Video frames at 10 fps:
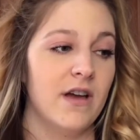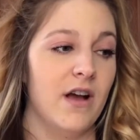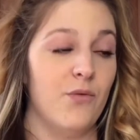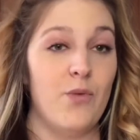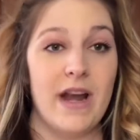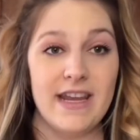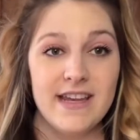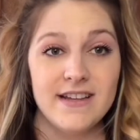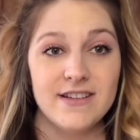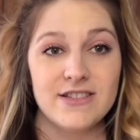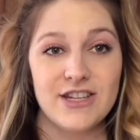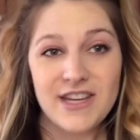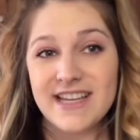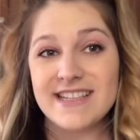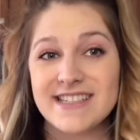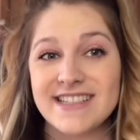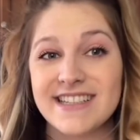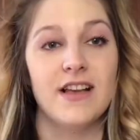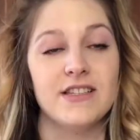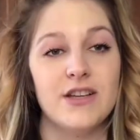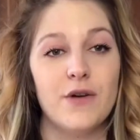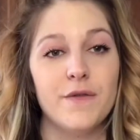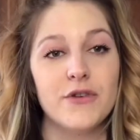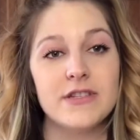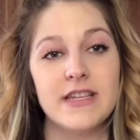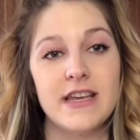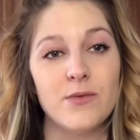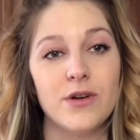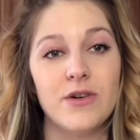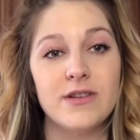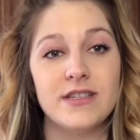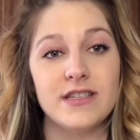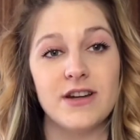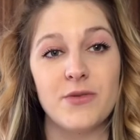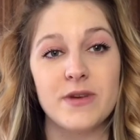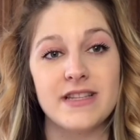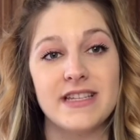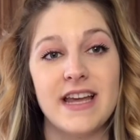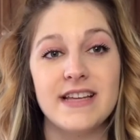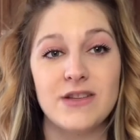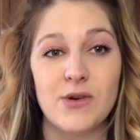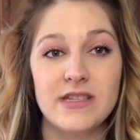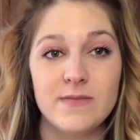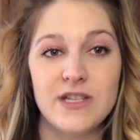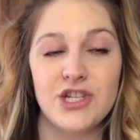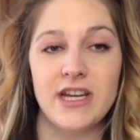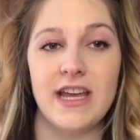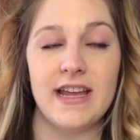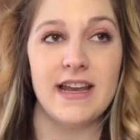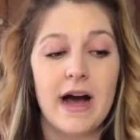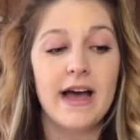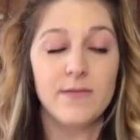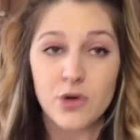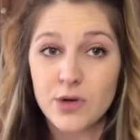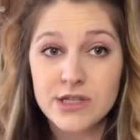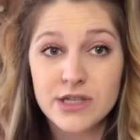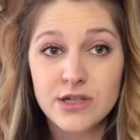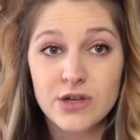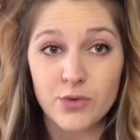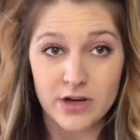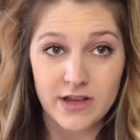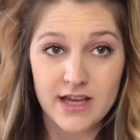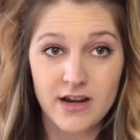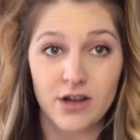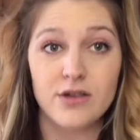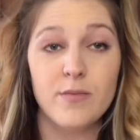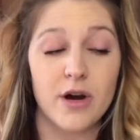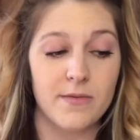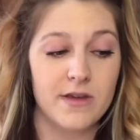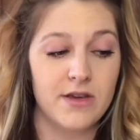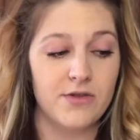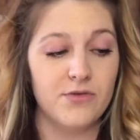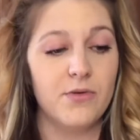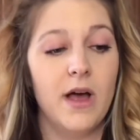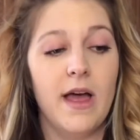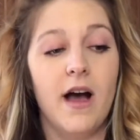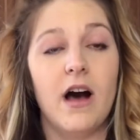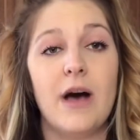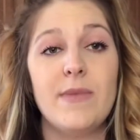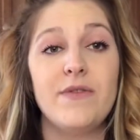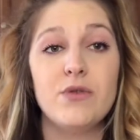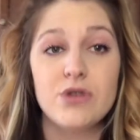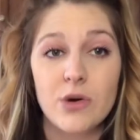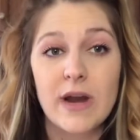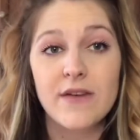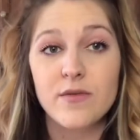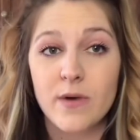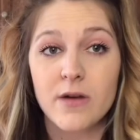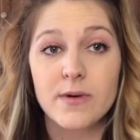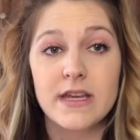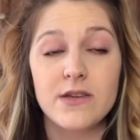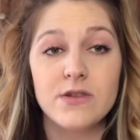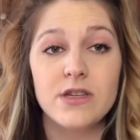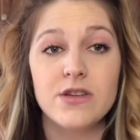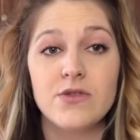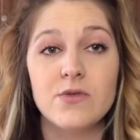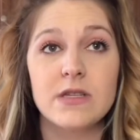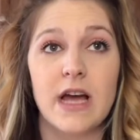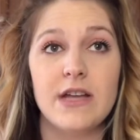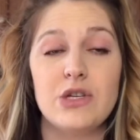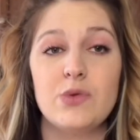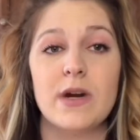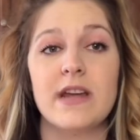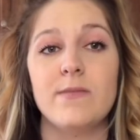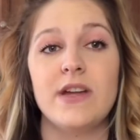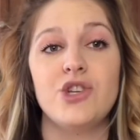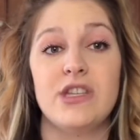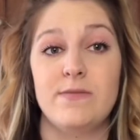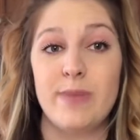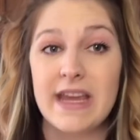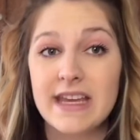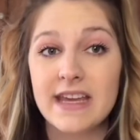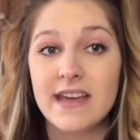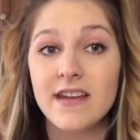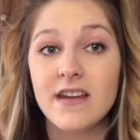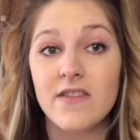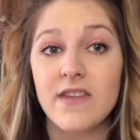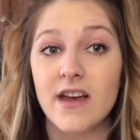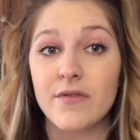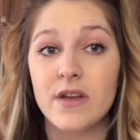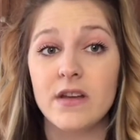ready to eat. So first thing we're going to start with today is going to be chicken. I'm going to grill it on the barbecue. If you don't have a barbecue to use, I do recommend just baking it in the oven,